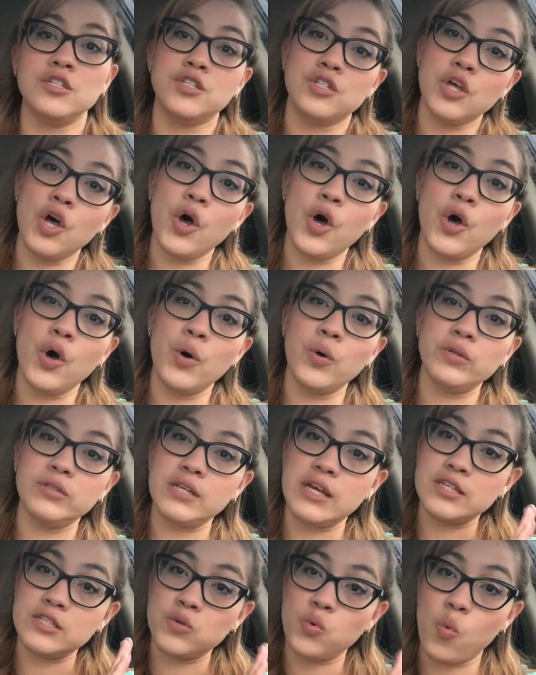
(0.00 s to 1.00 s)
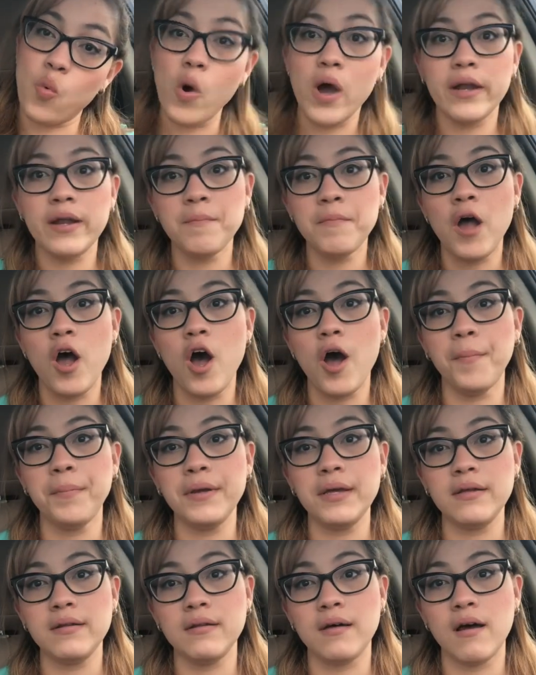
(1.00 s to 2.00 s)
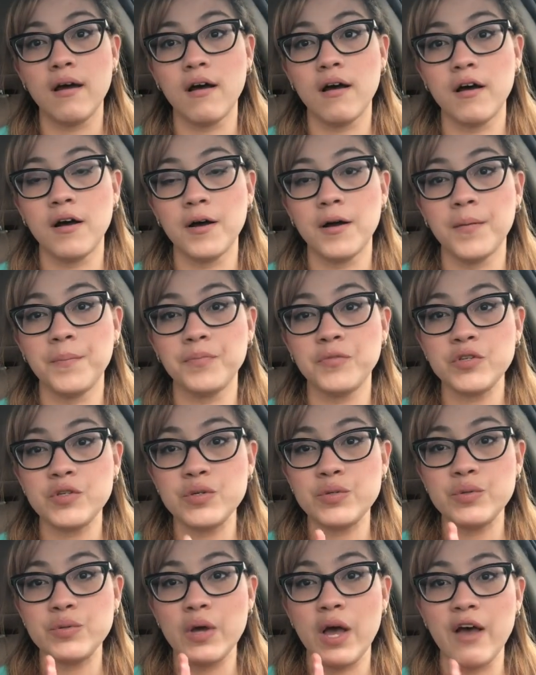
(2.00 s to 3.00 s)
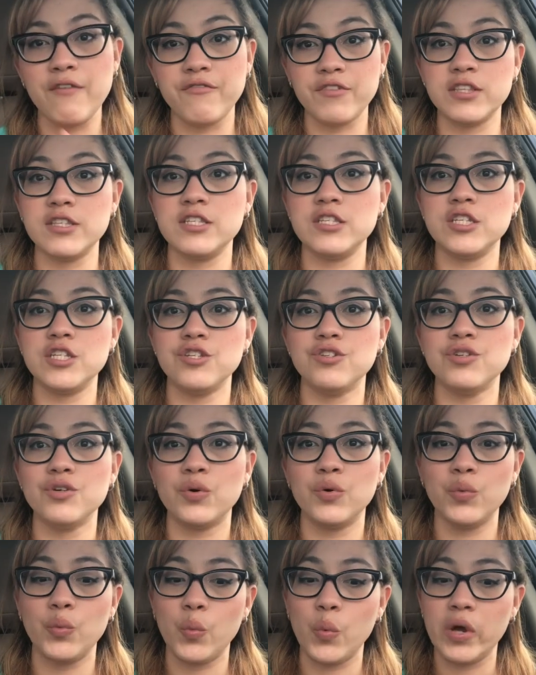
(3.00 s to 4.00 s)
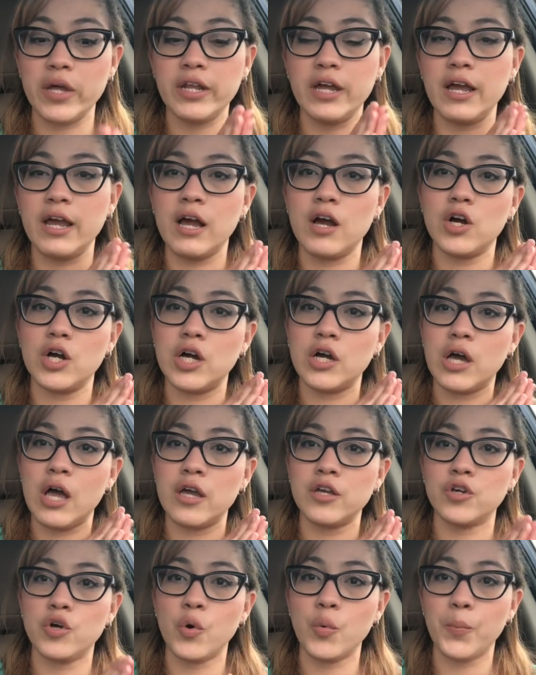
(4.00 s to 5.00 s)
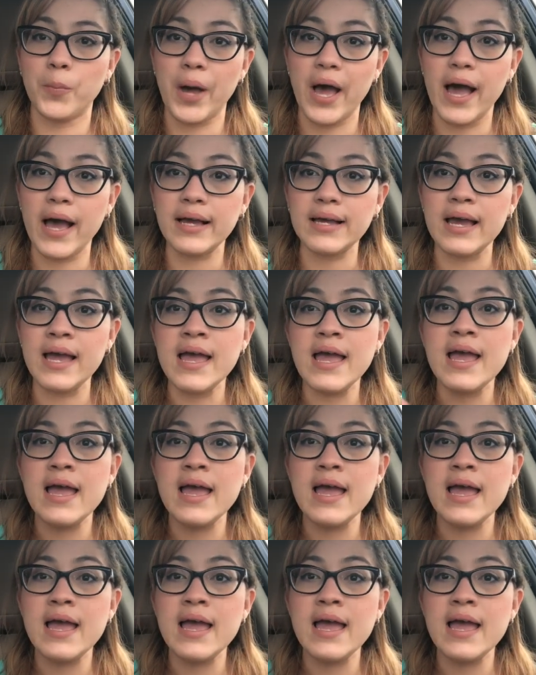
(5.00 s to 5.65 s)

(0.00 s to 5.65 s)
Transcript: so that's what I'm hoping to have a decision when I go back.